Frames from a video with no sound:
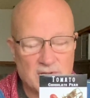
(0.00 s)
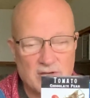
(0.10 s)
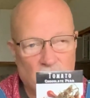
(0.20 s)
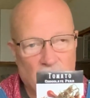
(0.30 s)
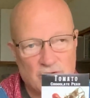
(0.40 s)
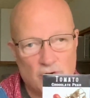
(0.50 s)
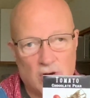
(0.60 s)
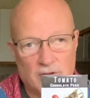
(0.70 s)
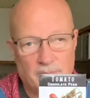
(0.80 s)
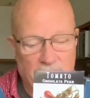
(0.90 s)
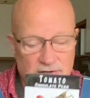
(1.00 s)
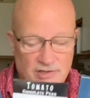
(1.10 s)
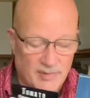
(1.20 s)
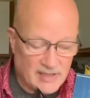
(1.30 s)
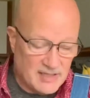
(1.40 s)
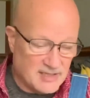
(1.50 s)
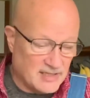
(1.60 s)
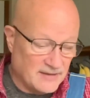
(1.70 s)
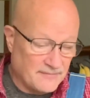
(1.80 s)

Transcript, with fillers: So a chocolate pear should be easy.